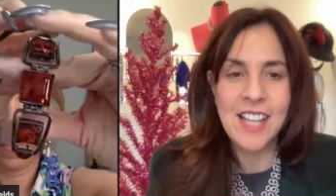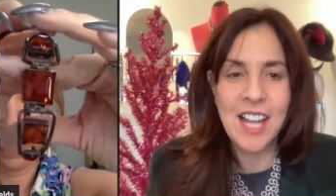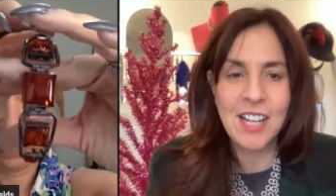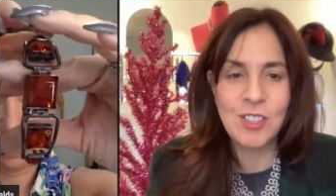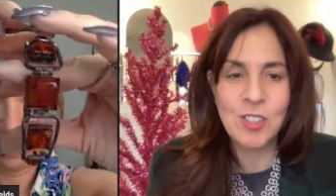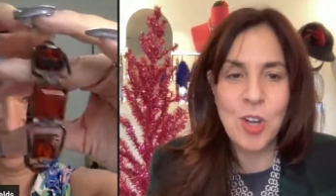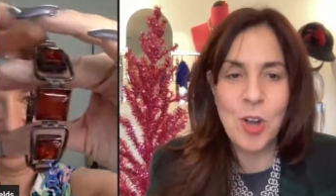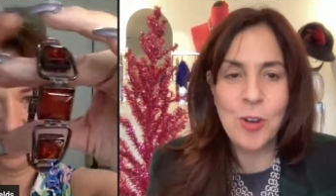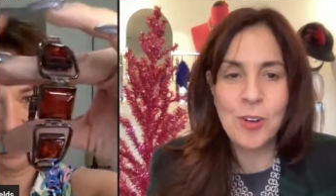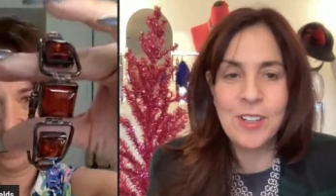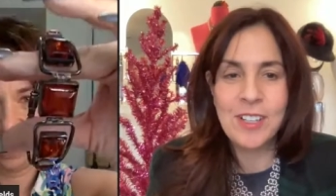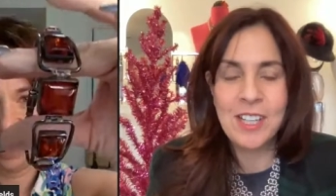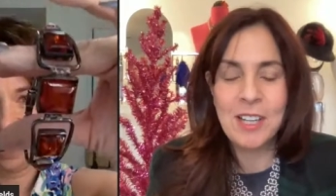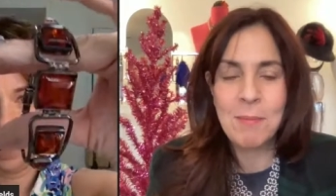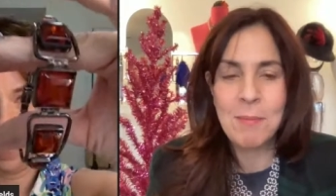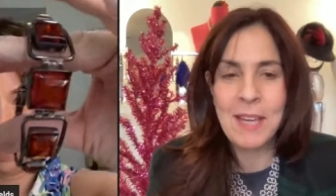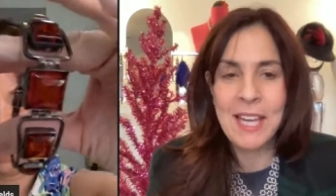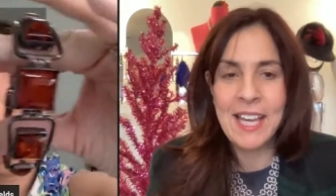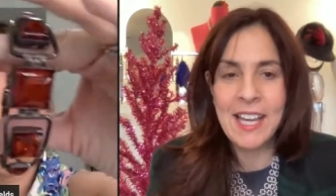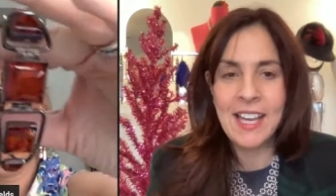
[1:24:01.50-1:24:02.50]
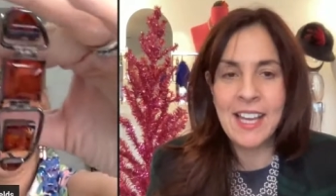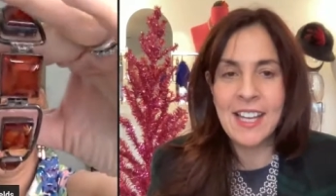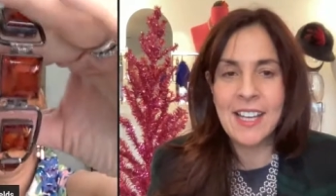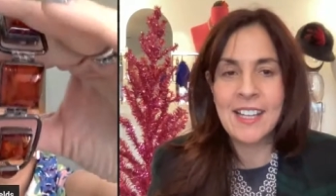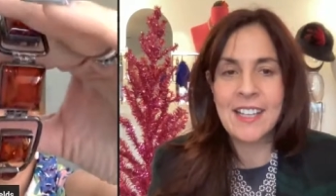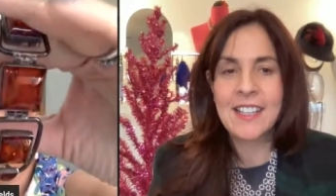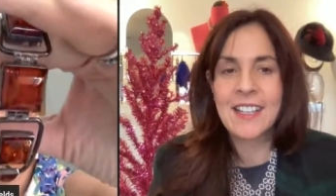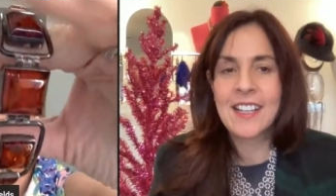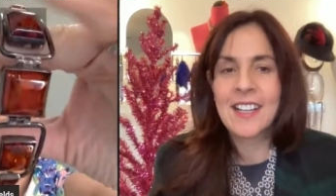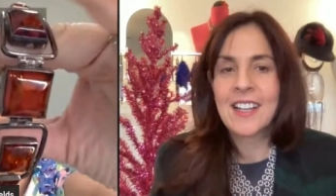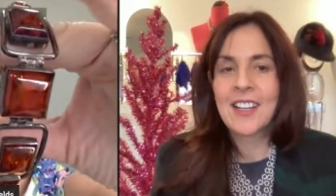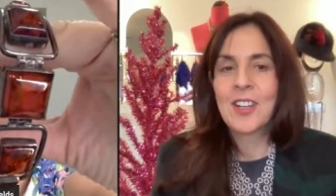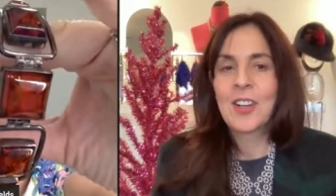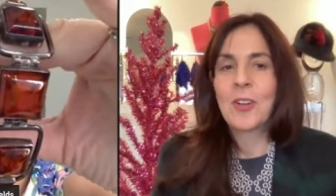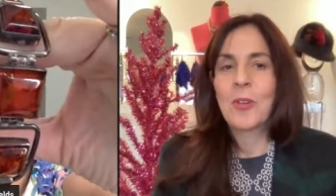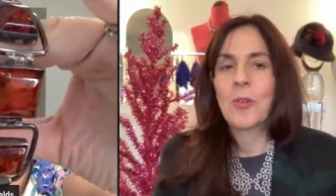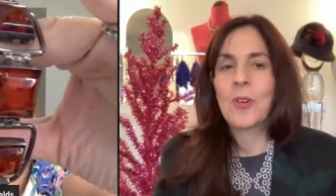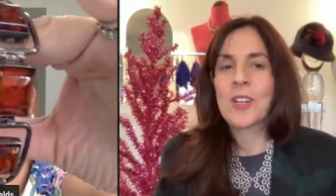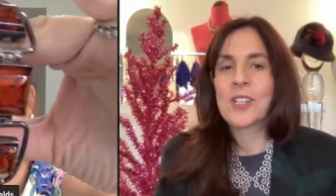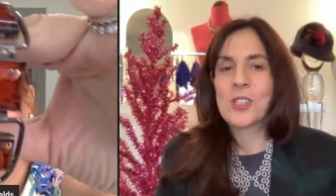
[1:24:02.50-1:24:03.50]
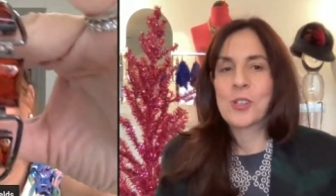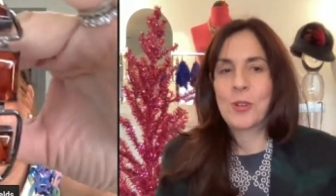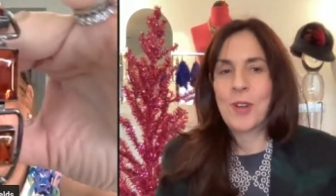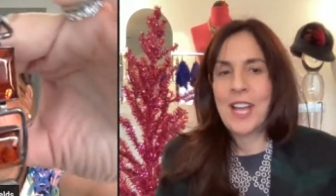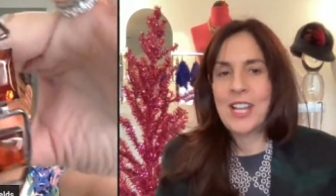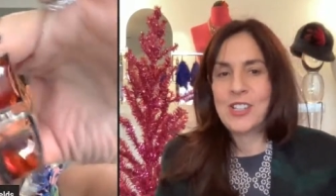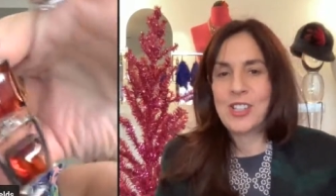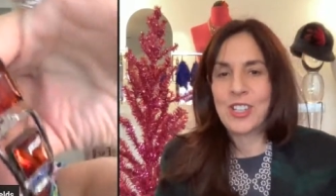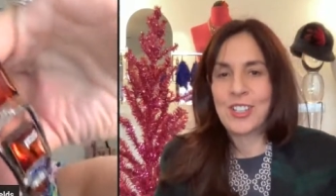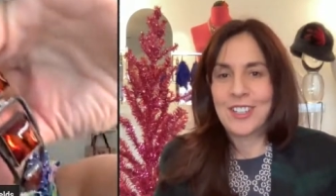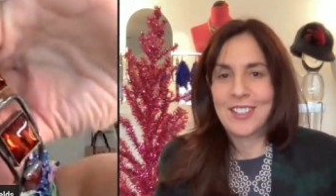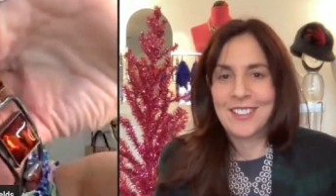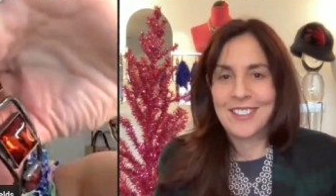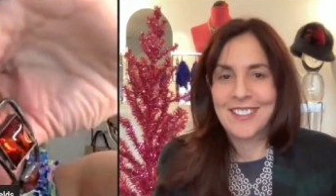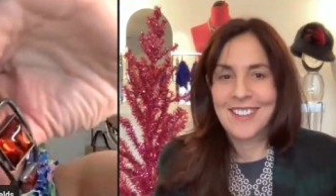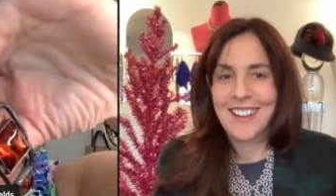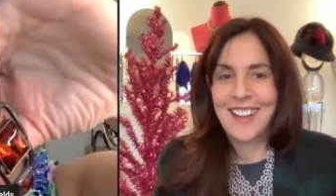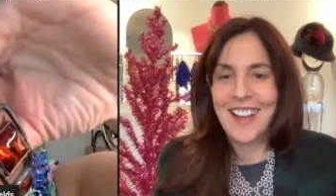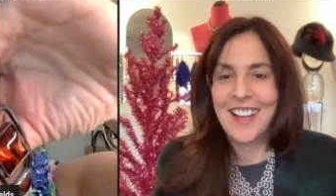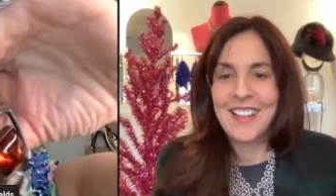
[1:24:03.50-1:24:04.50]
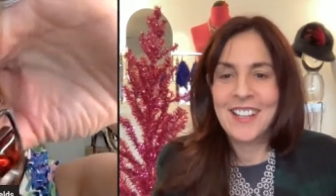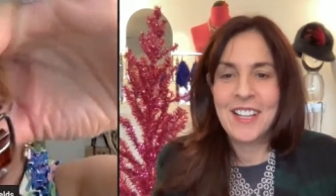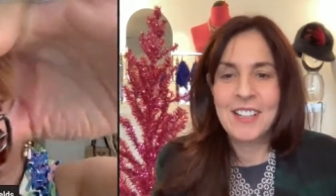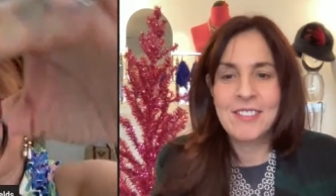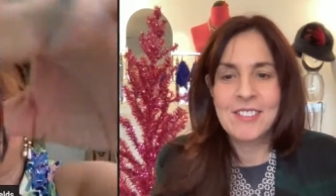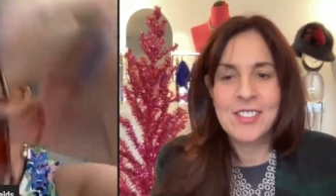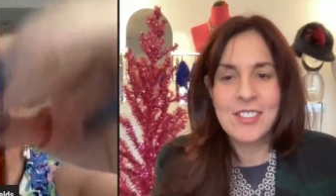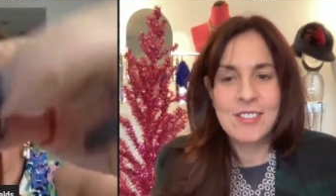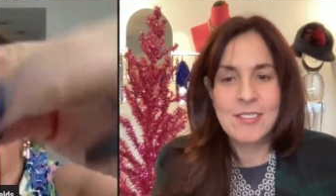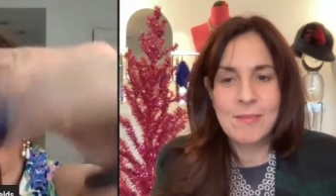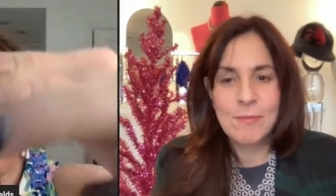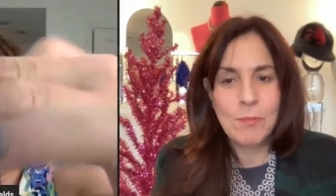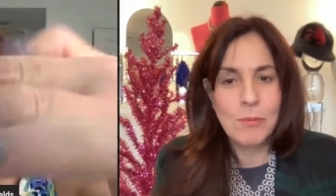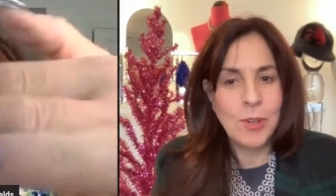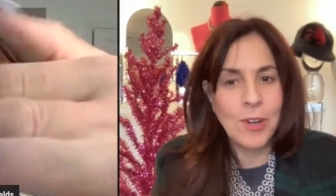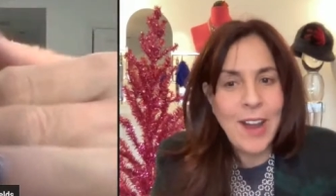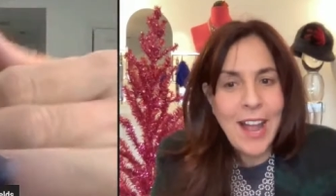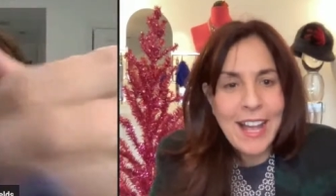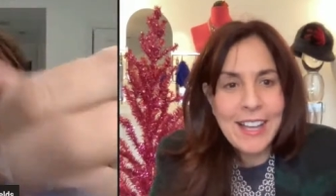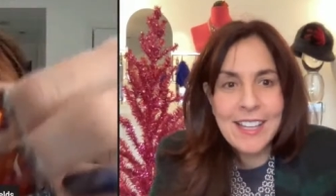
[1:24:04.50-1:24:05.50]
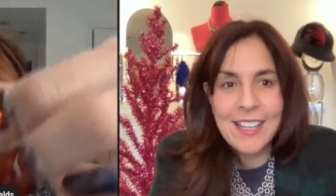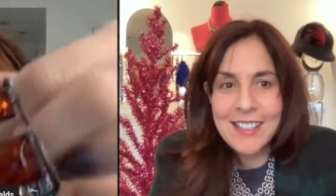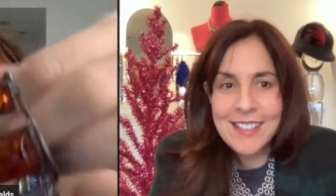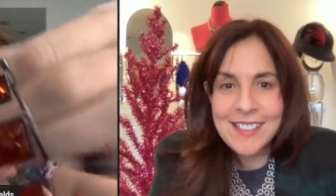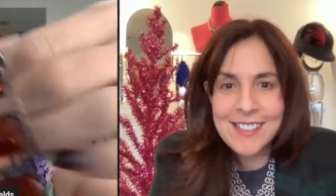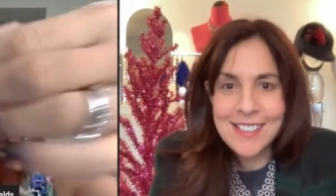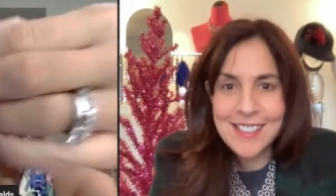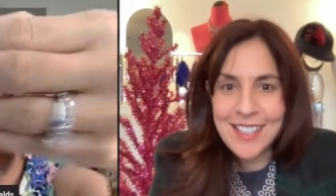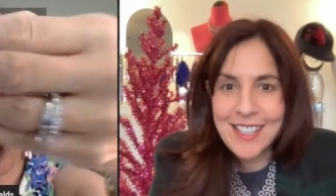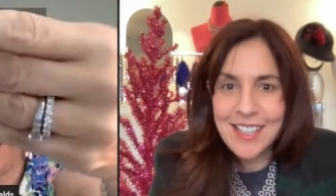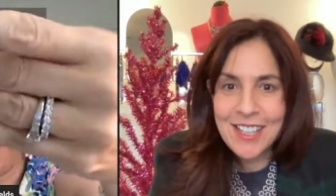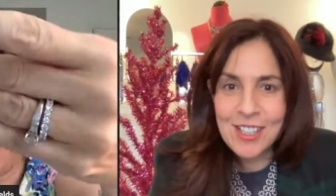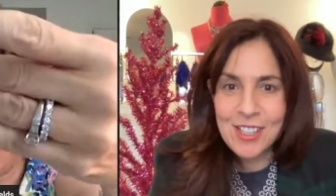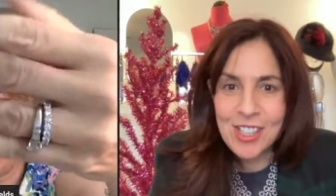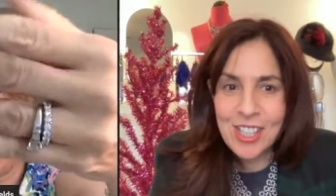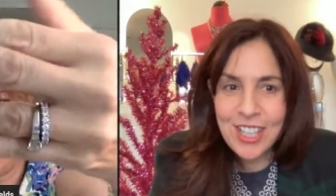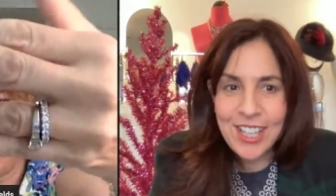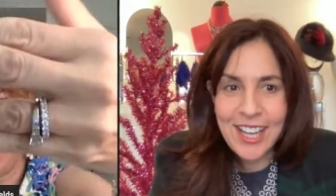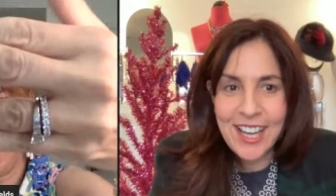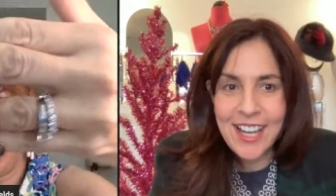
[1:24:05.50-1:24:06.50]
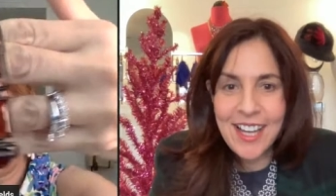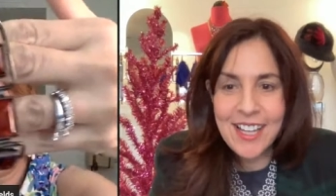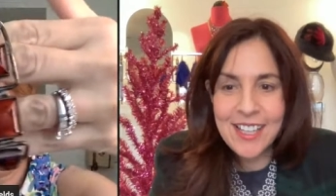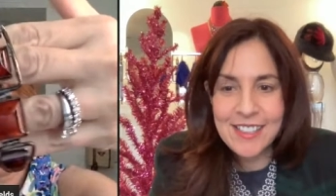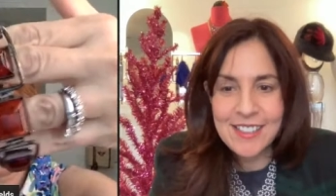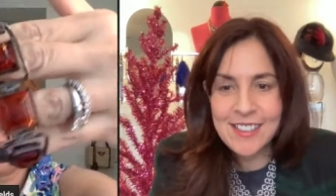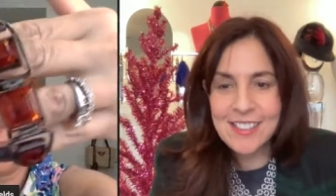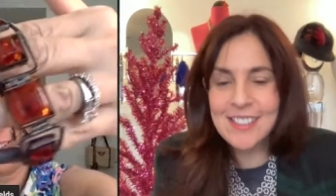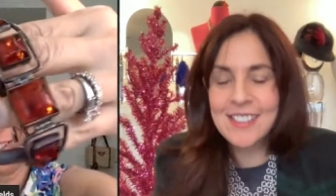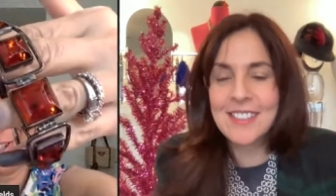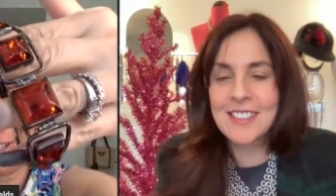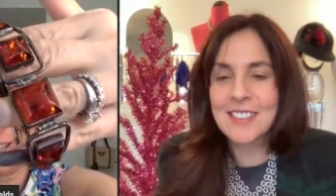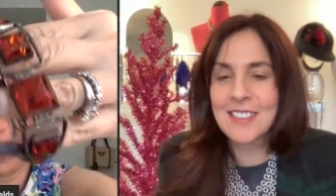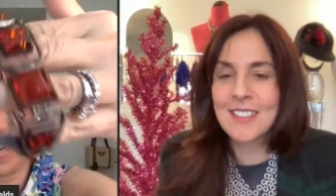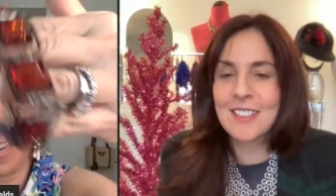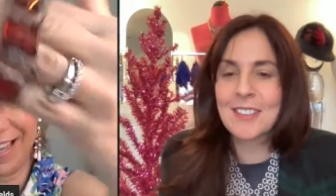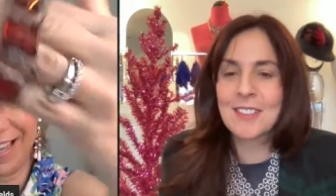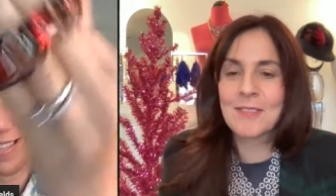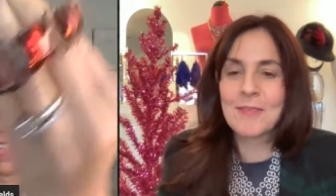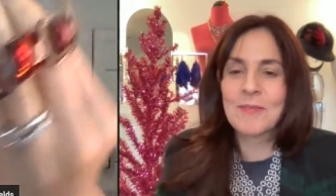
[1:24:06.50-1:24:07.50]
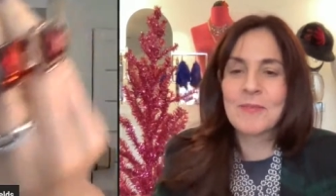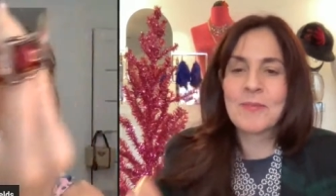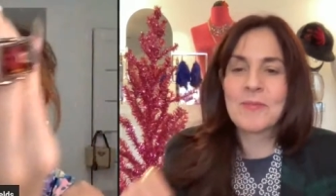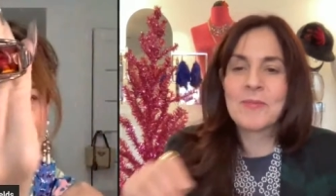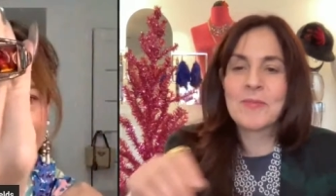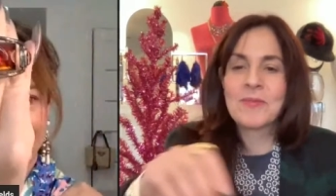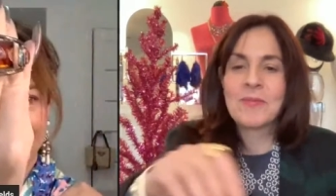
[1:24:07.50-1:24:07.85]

like totally me," or treasure, and then miraculously, there she is. There she is.